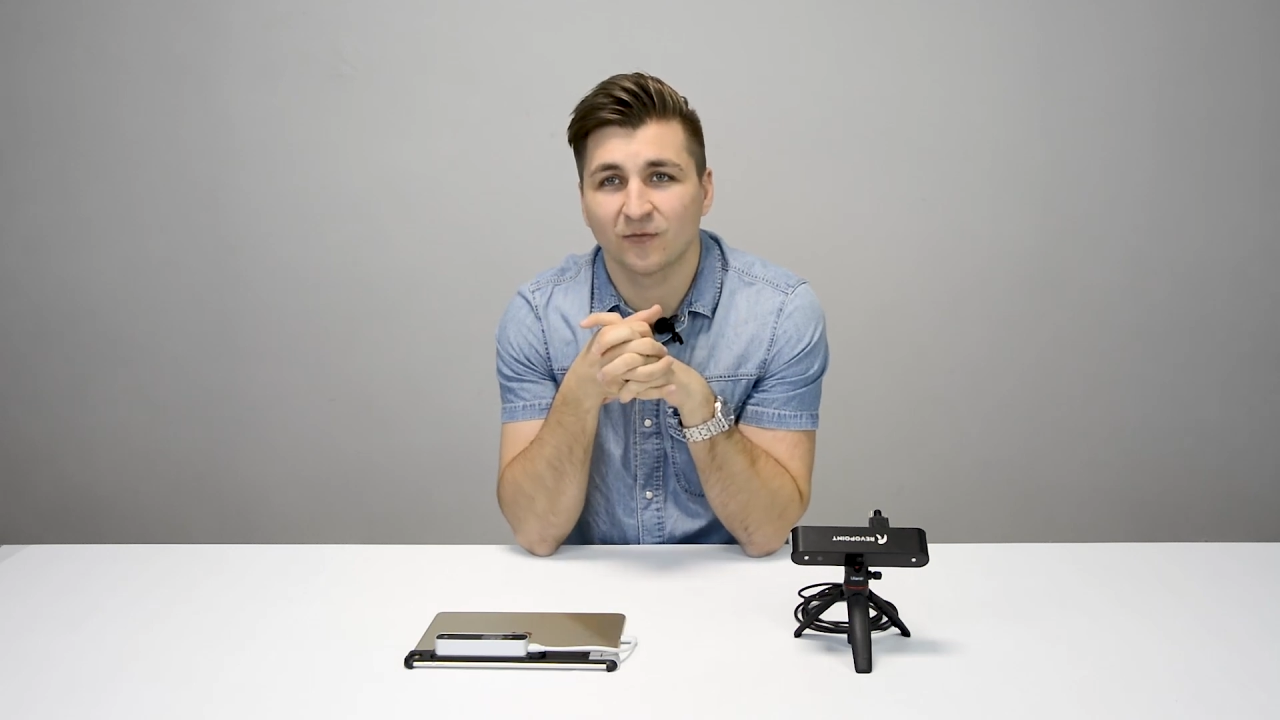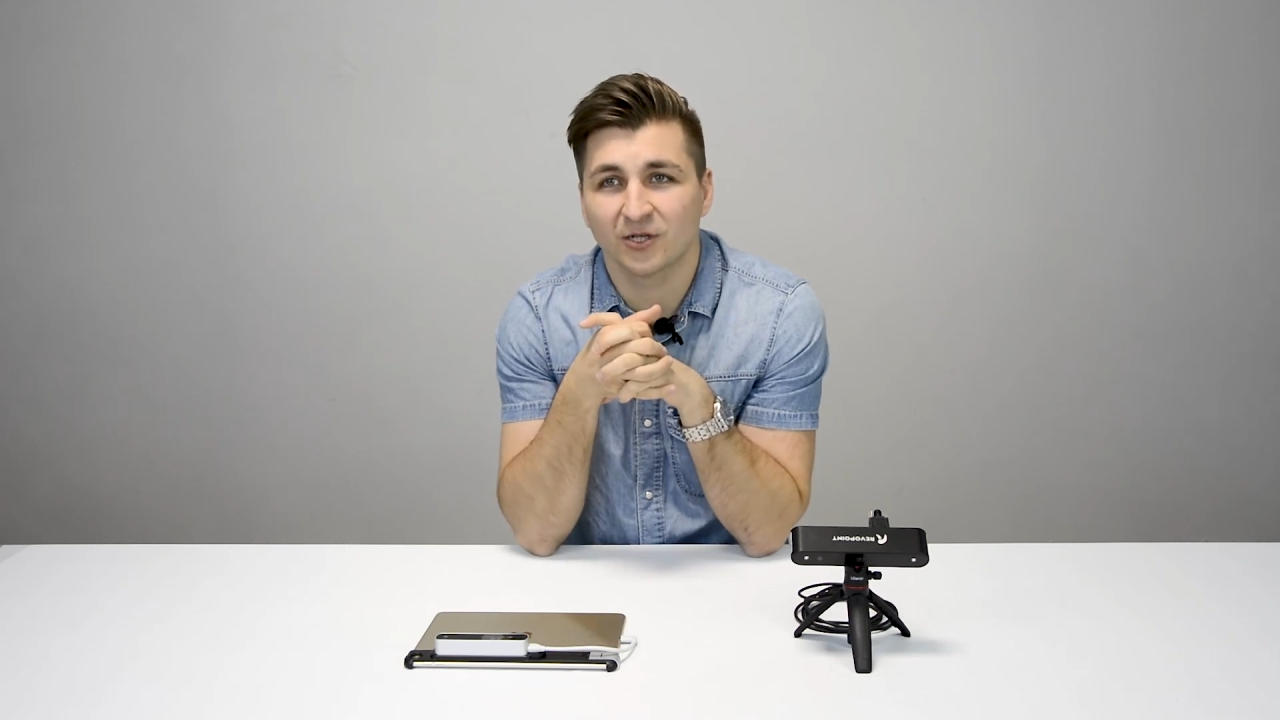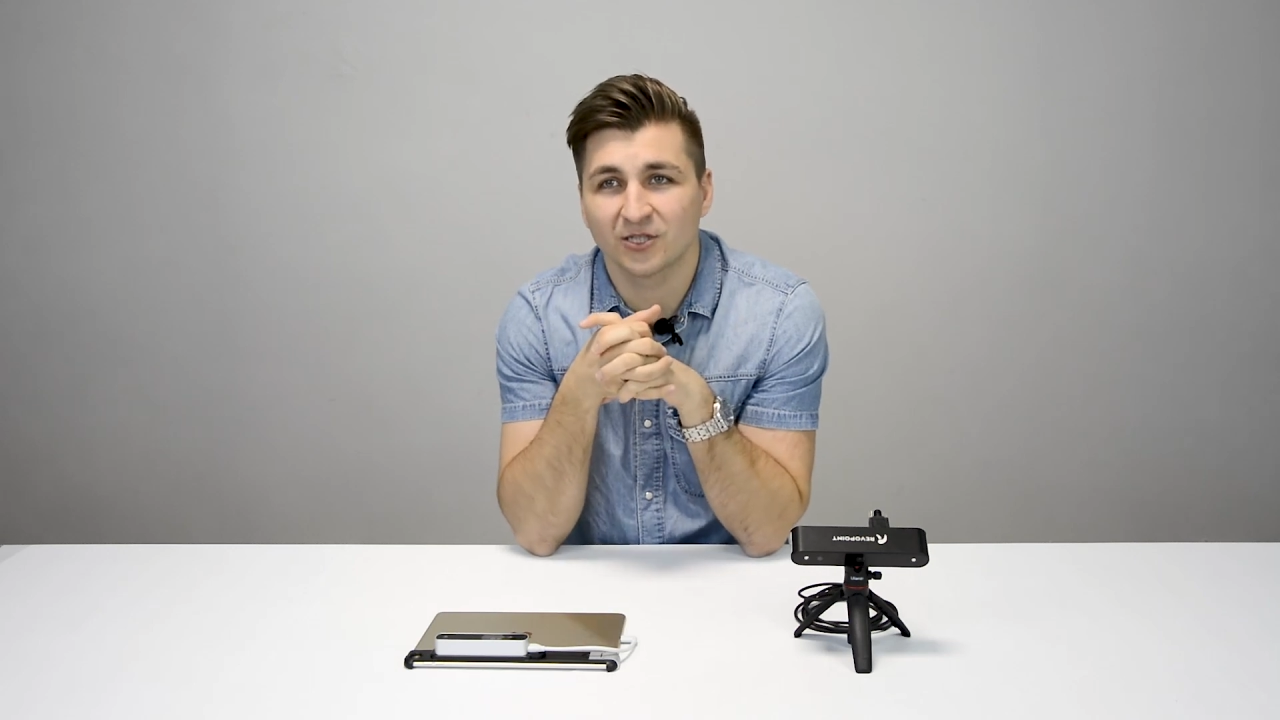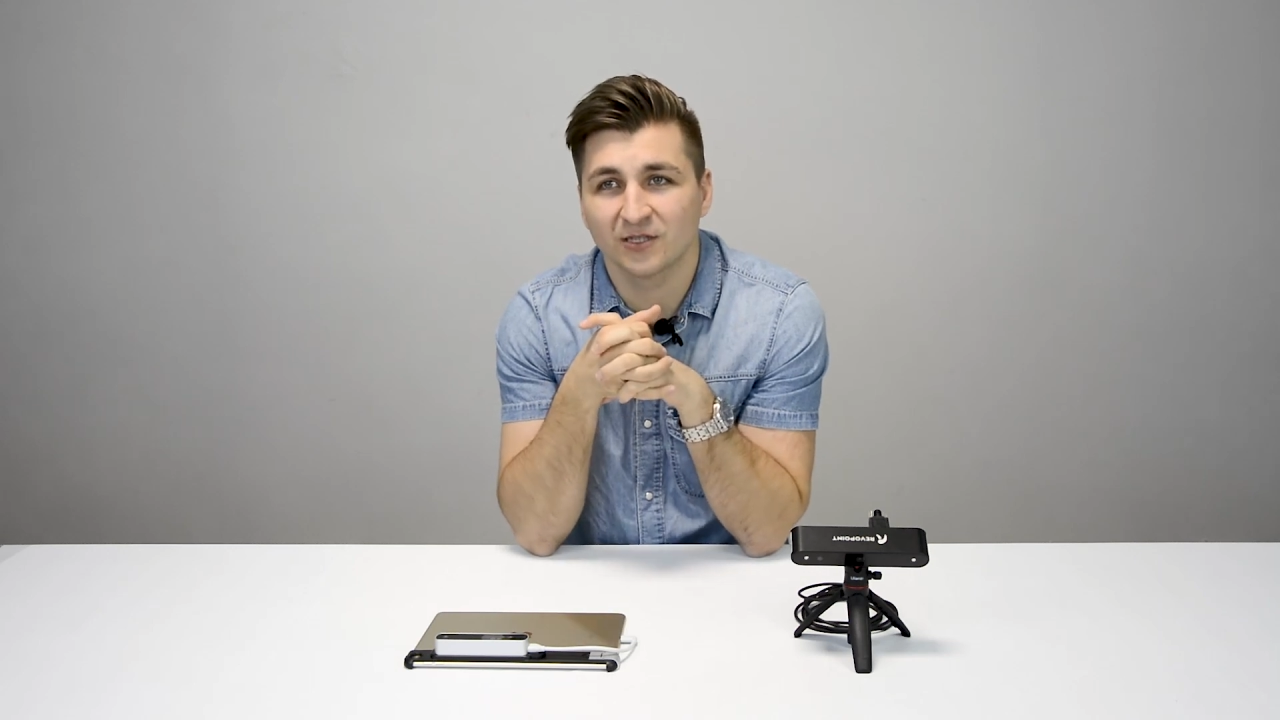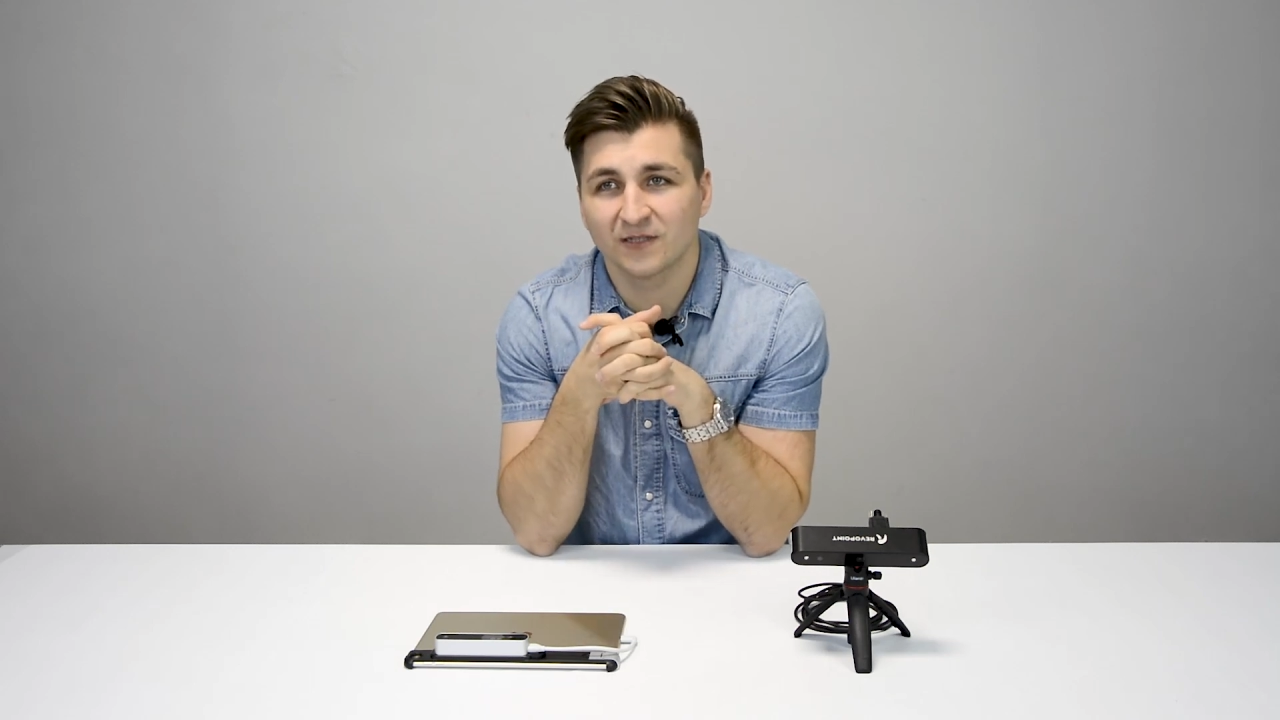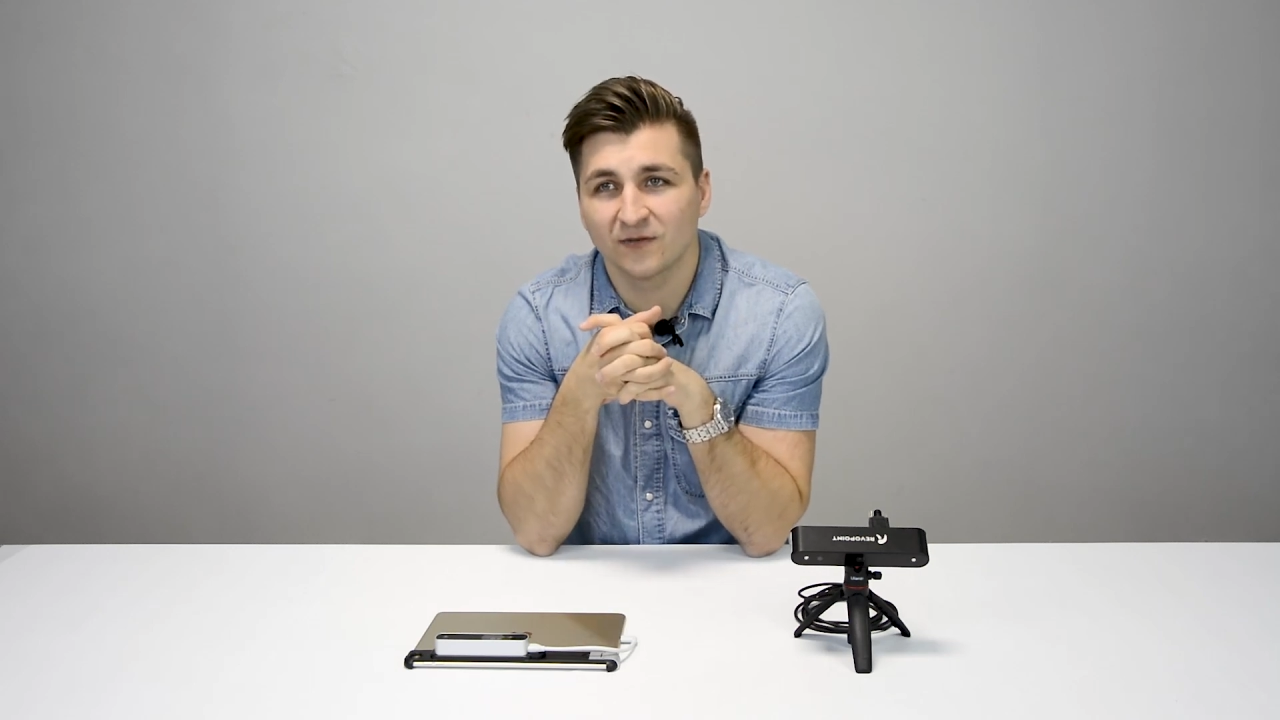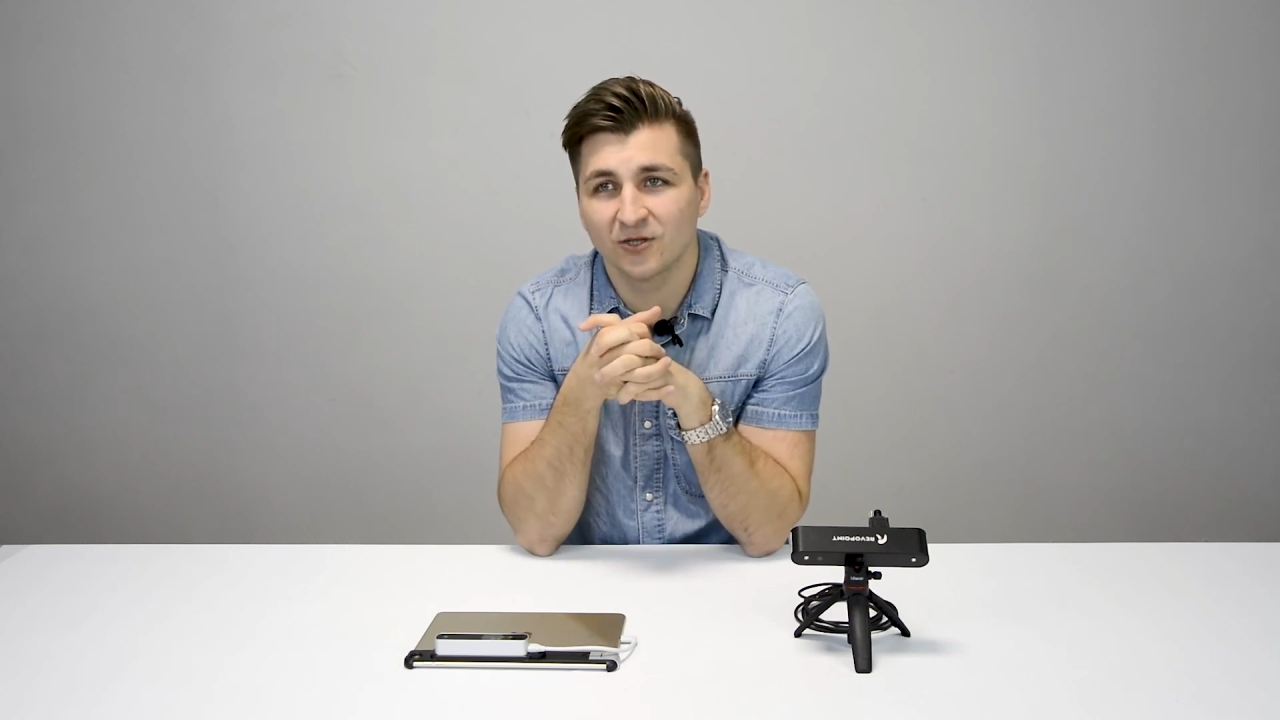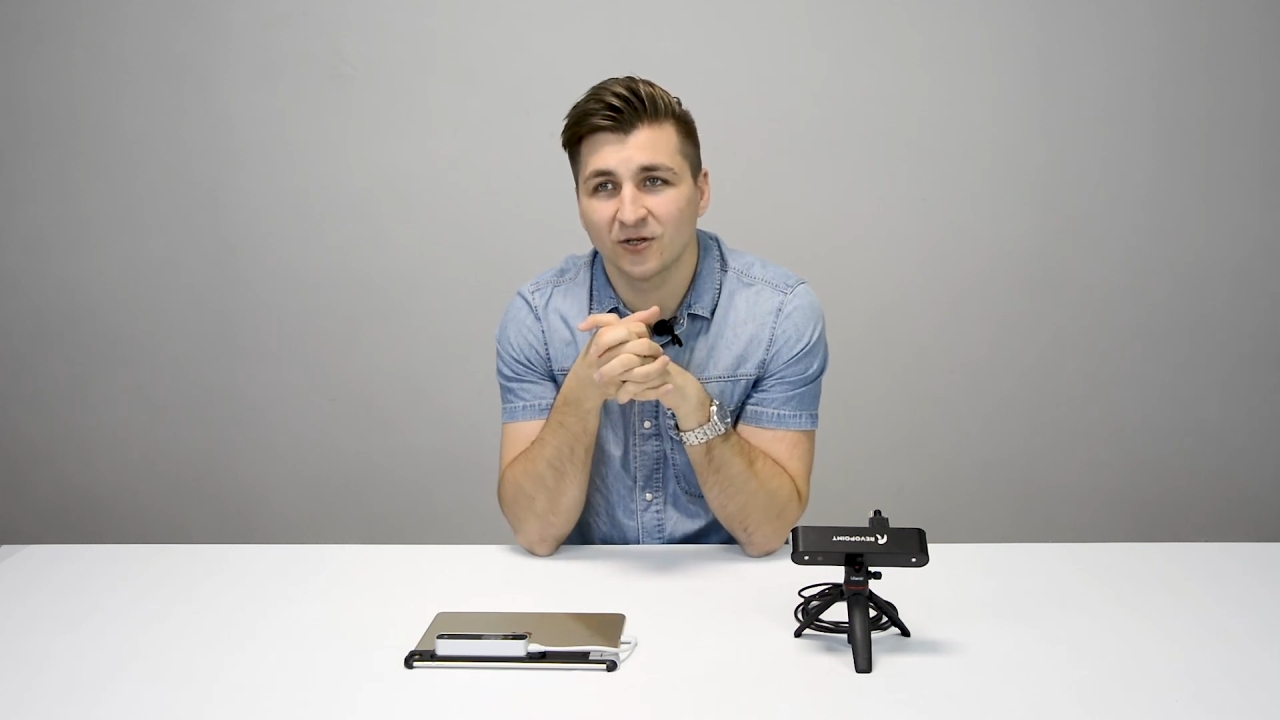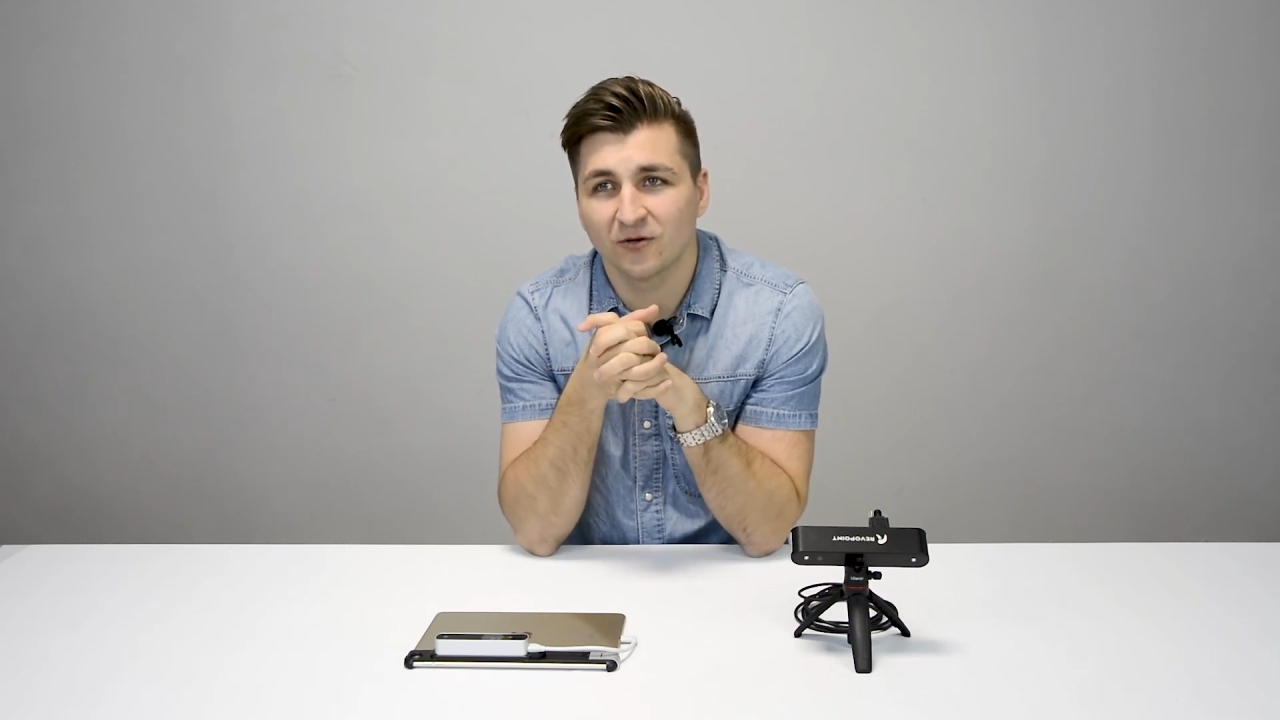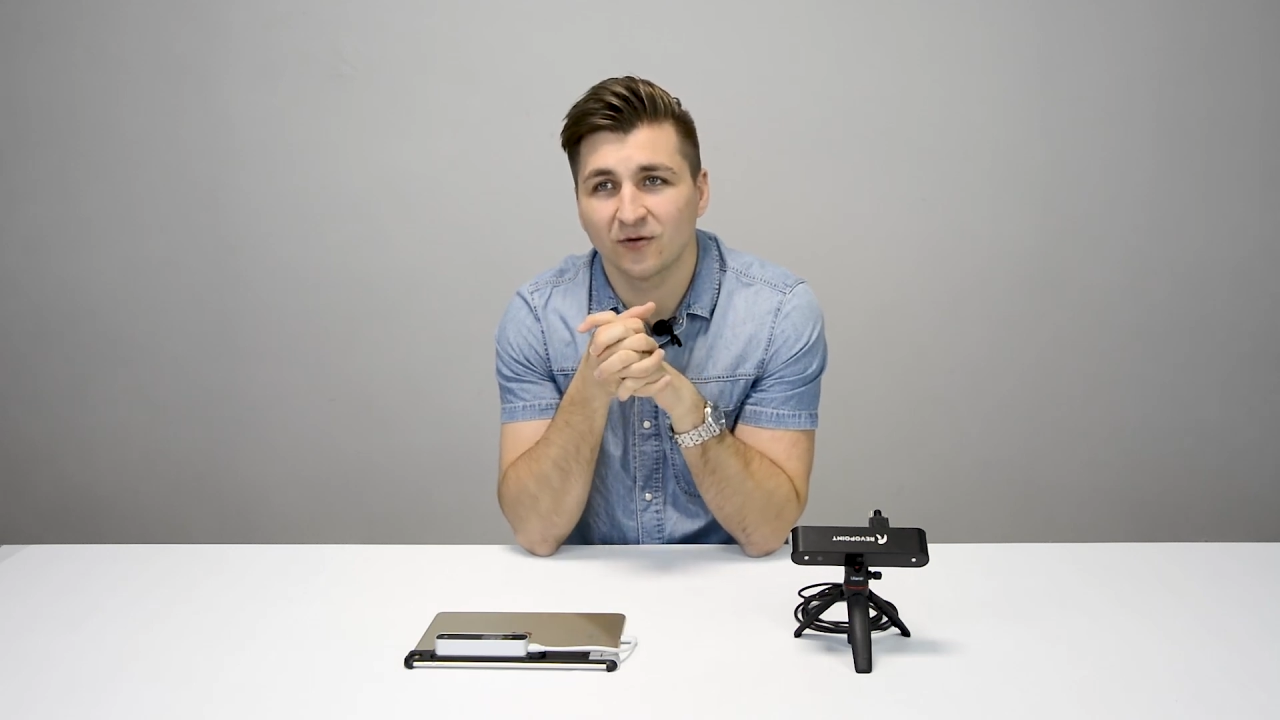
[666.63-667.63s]
watching this
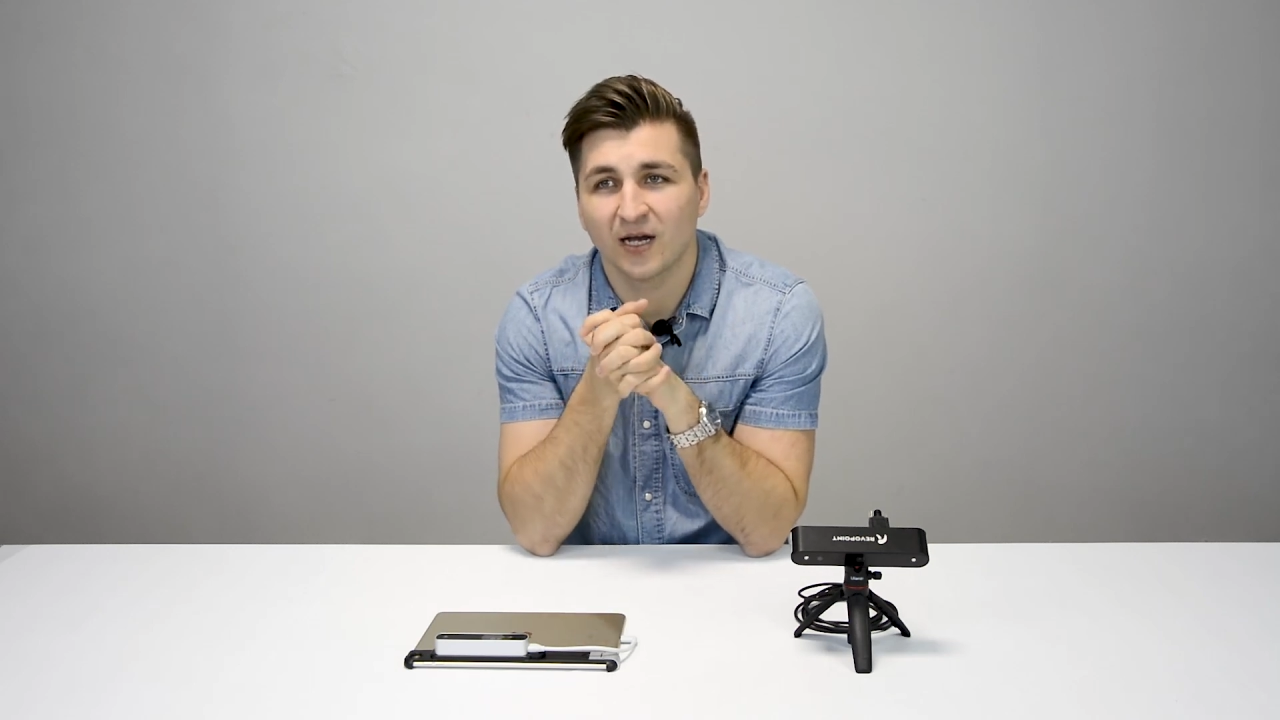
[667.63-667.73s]
video.